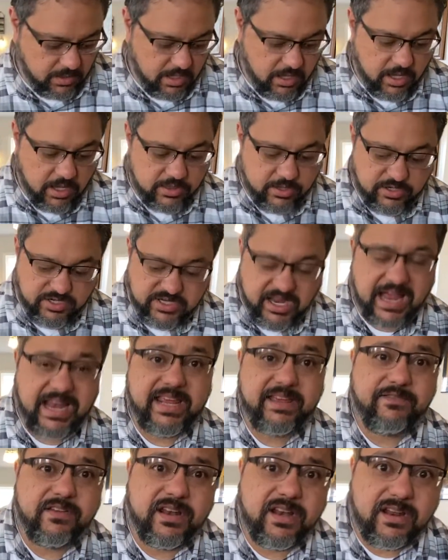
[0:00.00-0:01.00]
There's not
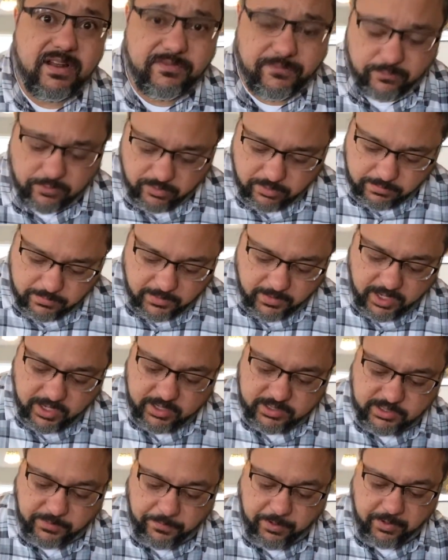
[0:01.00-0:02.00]
even enough room
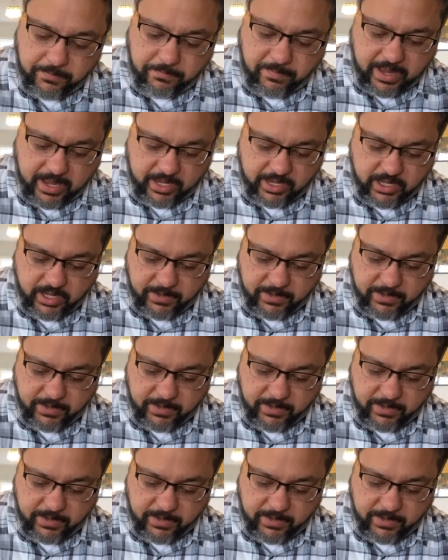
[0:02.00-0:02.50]
to put my